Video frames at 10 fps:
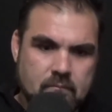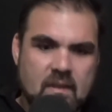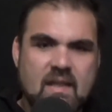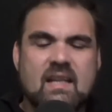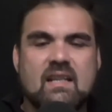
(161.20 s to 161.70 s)

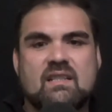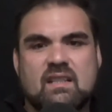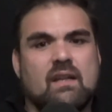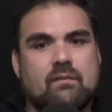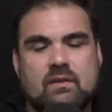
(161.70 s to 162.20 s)
It is
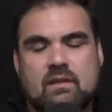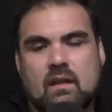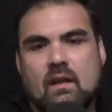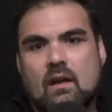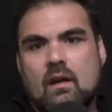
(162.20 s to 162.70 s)
gifts
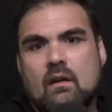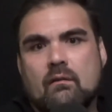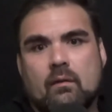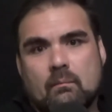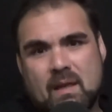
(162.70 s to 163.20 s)

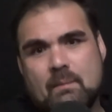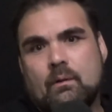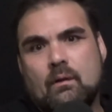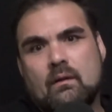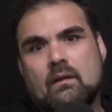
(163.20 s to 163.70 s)
from
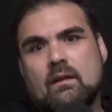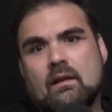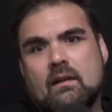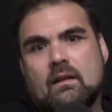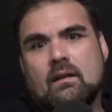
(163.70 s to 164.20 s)
people
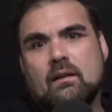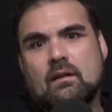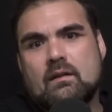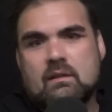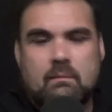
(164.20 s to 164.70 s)

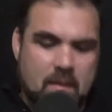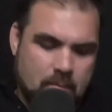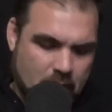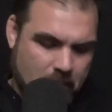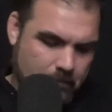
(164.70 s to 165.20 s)
to
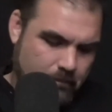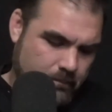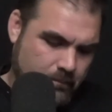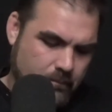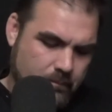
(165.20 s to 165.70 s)
people.
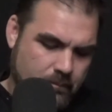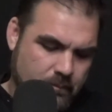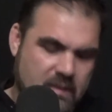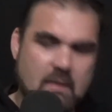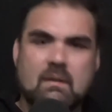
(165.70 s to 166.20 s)

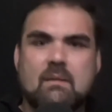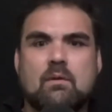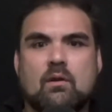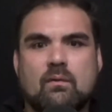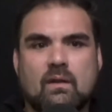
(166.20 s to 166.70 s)
Something
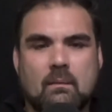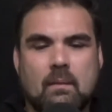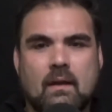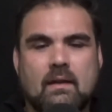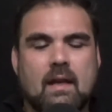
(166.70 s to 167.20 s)
beautiful
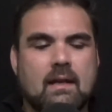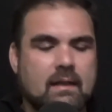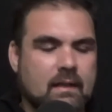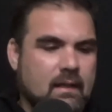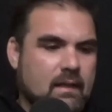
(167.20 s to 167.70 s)
about that.
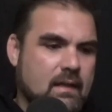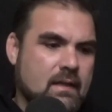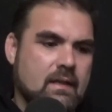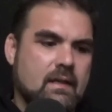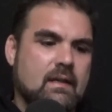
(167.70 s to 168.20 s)

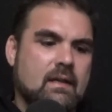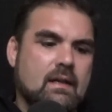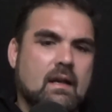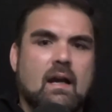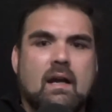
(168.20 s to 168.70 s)

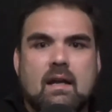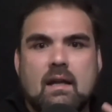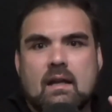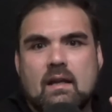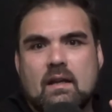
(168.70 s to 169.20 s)

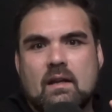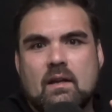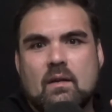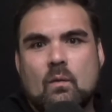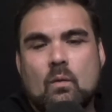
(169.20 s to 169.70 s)
I
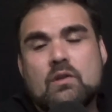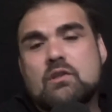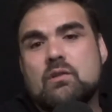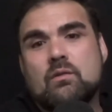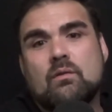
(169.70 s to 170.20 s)

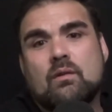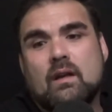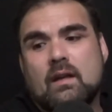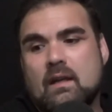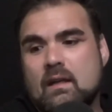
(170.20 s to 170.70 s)
wish you
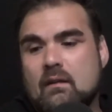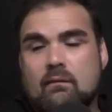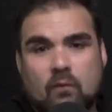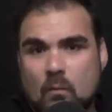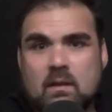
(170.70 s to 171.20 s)
a
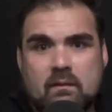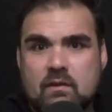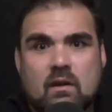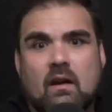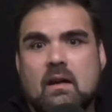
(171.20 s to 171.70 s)
informative
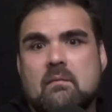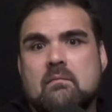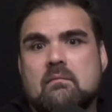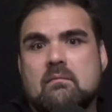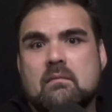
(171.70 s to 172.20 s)

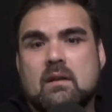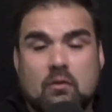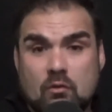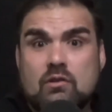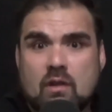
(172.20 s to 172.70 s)
time, a
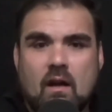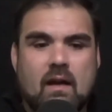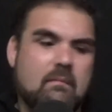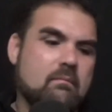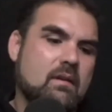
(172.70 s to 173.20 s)
good
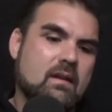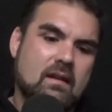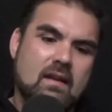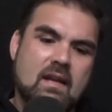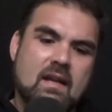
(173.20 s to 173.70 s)
time
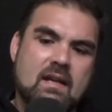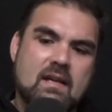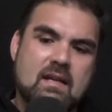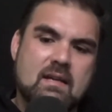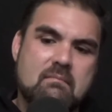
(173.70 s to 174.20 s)

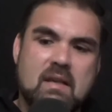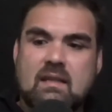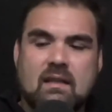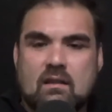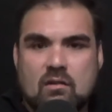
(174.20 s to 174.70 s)

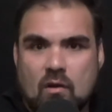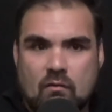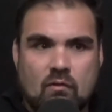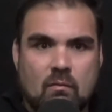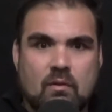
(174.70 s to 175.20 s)
meeting the
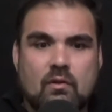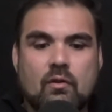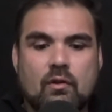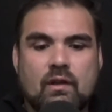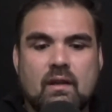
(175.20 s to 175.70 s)
Tongan Robin
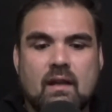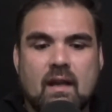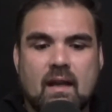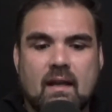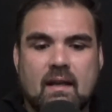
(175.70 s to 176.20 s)
Hood,
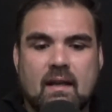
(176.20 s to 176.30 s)
and